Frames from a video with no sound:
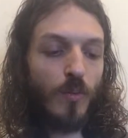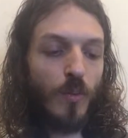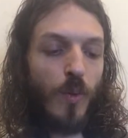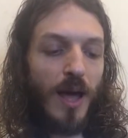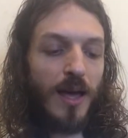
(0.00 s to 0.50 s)

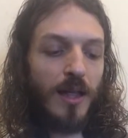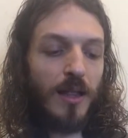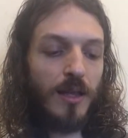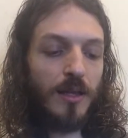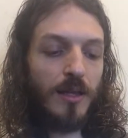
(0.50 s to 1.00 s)

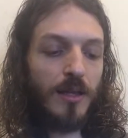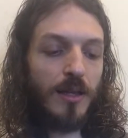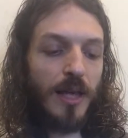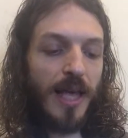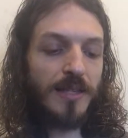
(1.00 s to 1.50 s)
well
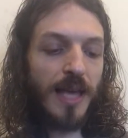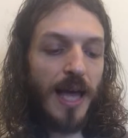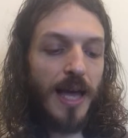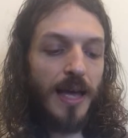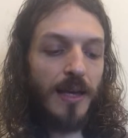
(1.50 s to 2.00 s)
as
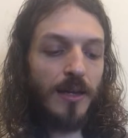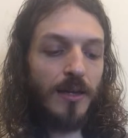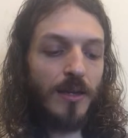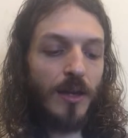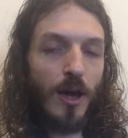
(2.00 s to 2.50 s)
I
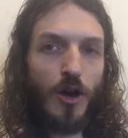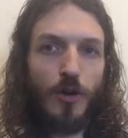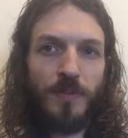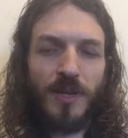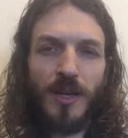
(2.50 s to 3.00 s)

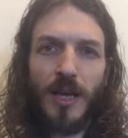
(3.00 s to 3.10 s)
hoped.